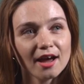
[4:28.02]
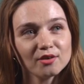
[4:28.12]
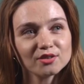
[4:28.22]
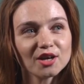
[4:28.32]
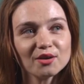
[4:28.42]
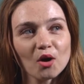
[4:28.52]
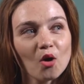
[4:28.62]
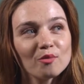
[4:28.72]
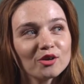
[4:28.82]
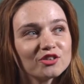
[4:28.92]
And I was like,
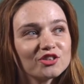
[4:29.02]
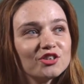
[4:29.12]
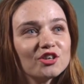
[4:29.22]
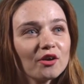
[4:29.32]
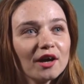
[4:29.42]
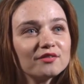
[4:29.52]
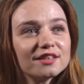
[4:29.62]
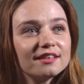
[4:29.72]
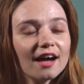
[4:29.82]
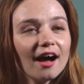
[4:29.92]
oh my god, so you don't have
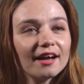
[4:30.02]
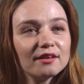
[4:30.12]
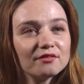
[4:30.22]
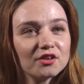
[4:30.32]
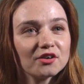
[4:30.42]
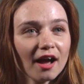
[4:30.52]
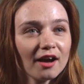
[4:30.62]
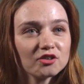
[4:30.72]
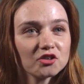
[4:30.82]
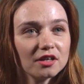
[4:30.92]
to die if you're an
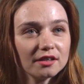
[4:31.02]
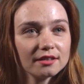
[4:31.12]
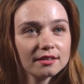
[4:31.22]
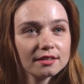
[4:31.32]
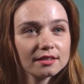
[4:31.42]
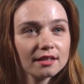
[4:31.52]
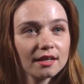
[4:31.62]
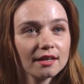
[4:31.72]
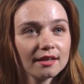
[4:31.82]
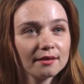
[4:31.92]
actress.
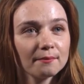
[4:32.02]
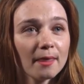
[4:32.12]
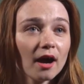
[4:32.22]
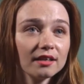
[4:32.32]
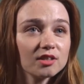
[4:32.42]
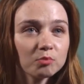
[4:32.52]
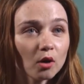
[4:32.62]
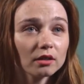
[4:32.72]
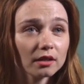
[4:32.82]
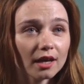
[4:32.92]
That is
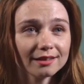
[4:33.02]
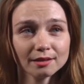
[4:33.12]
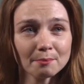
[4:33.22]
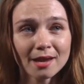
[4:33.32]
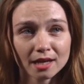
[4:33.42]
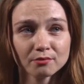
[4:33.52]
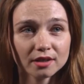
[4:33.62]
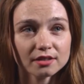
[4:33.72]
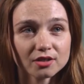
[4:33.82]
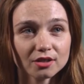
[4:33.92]
probably like the main
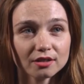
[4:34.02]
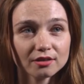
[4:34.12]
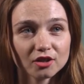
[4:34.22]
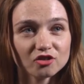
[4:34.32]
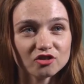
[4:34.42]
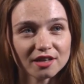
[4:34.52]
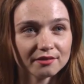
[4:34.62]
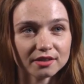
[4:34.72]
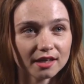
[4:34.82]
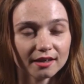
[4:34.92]
reason, because you
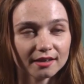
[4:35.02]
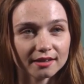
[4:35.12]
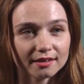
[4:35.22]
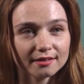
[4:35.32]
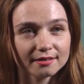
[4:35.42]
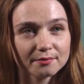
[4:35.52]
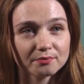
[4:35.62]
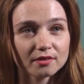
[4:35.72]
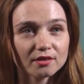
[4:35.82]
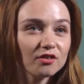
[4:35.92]
never die
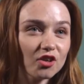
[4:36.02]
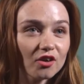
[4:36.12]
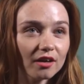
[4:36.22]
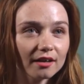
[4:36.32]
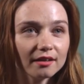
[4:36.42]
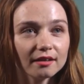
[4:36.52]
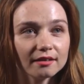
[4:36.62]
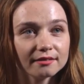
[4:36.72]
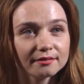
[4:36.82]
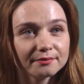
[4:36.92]
if you're good at it.